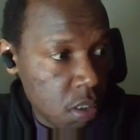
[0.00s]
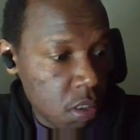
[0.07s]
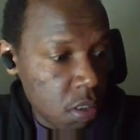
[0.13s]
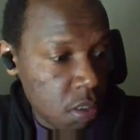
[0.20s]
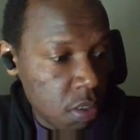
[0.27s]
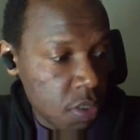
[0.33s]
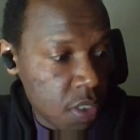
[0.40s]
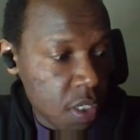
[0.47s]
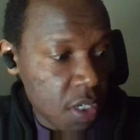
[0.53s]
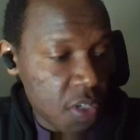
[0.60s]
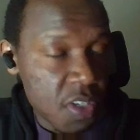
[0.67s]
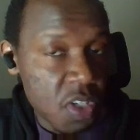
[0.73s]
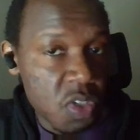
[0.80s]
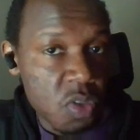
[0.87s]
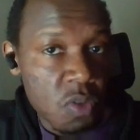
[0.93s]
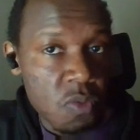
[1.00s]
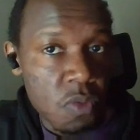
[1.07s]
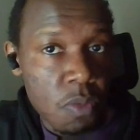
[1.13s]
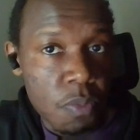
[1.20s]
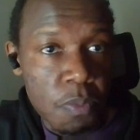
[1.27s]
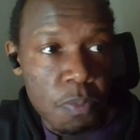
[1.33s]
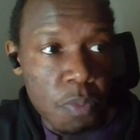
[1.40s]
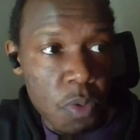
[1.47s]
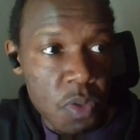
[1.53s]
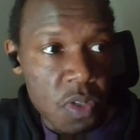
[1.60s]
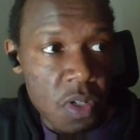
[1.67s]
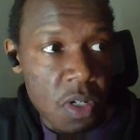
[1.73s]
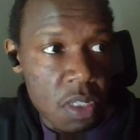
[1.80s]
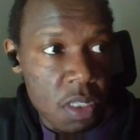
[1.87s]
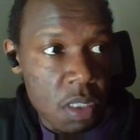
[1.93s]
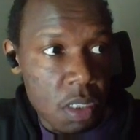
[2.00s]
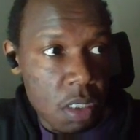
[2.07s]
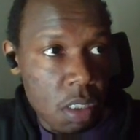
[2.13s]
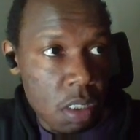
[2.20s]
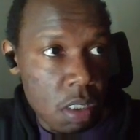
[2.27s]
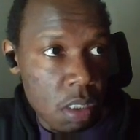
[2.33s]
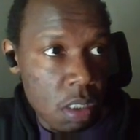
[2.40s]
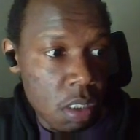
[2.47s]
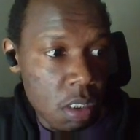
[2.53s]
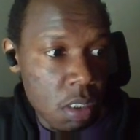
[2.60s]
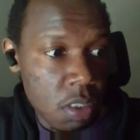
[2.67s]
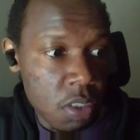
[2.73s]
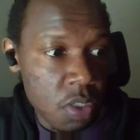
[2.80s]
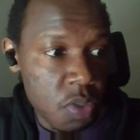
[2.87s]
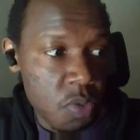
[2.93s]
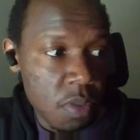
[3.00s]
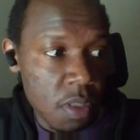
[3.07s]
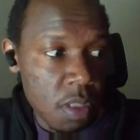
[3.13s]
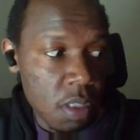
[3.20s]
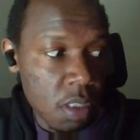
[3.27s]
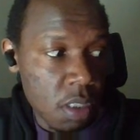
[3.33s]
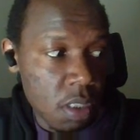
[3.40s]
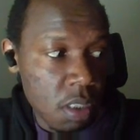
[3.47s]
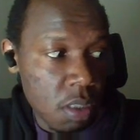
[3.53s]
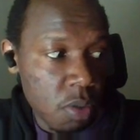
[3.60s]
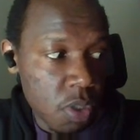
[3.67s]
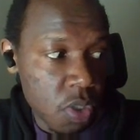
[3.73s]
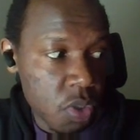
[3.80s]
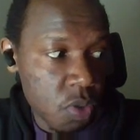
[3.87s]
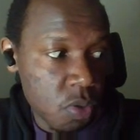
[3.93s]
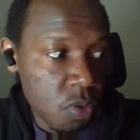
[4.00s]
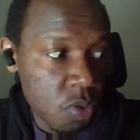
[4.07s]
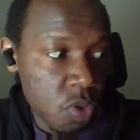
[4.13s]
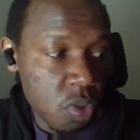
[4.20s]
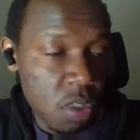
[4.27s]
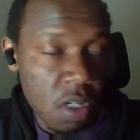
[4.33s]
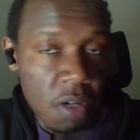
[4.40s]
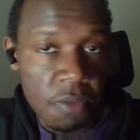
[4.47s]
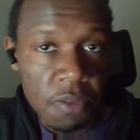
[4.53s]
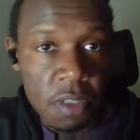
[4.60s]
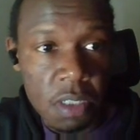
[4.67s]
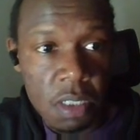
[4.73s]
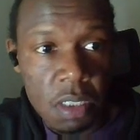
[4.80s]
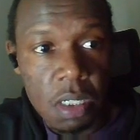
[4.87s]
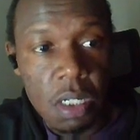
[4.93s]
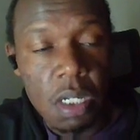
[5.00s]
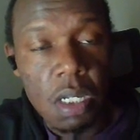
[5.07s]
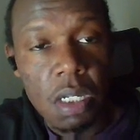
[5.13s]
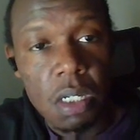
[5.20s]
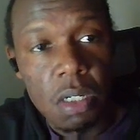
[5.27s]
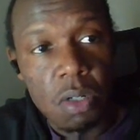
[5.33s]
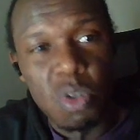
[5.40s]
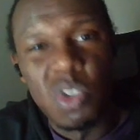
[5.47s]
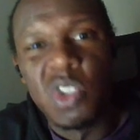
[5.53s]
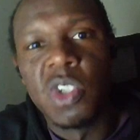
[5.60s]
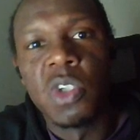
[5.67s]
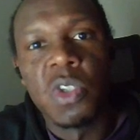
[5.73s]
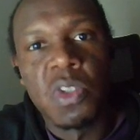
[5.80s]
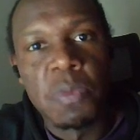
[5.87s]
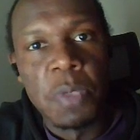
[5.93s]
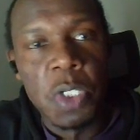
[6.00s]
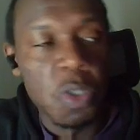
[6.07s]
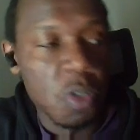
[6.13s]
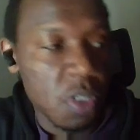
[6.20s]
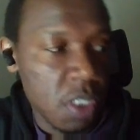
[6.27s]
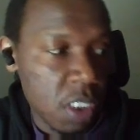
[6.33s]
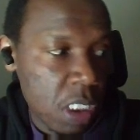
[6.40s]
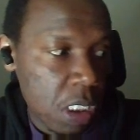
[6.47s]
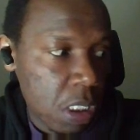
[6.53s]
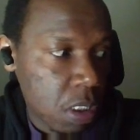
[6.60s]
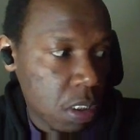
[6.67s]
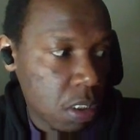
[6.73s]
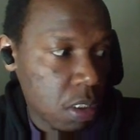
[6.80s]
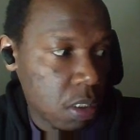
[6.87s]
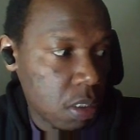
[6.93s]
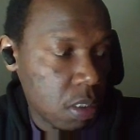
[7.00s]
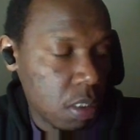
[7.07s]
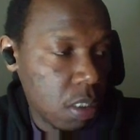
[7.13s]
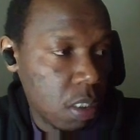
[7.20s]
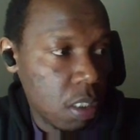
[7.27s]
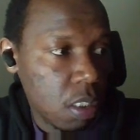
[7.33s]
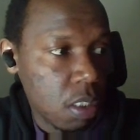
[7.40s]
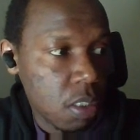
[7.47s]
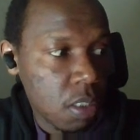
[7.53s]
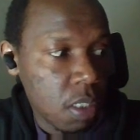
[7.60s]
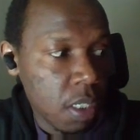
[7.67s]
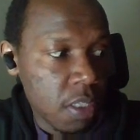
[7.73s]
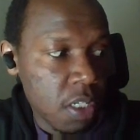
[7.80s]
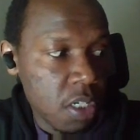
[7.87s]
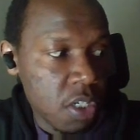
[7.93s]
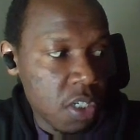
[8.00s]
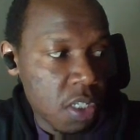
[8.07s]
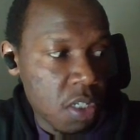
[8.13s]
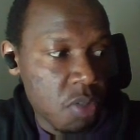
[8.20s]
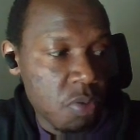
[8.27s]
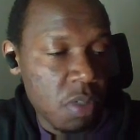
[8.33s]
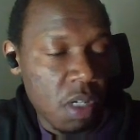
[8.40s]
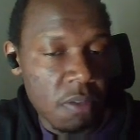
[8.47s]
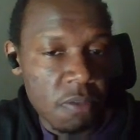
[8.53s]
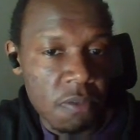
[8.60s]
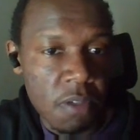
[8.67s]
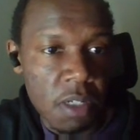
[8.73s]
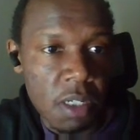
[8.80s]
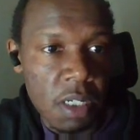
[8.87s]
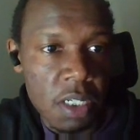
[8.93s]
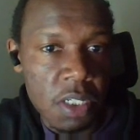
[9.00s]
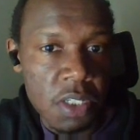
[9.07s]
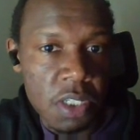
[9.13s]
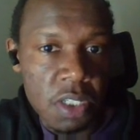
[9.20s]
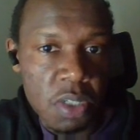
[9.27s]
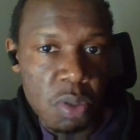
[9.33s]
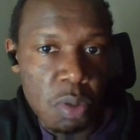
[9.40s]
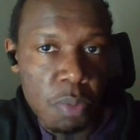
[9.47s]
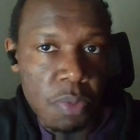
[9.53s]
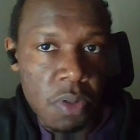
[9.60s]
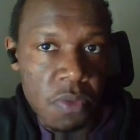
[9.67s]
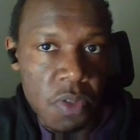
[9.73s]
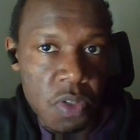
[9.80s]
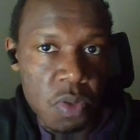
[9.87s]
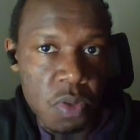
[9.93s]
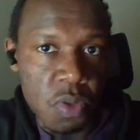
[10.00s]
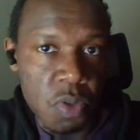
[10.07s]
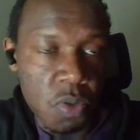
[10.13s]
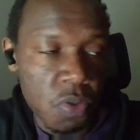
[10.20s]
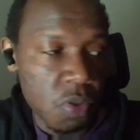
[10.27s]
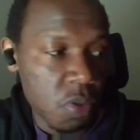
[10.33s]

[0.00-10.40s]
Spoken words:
It's an extension for Postgres that deals with location or geographic or geospatial data, like the data that we have edited in our previous tutorial.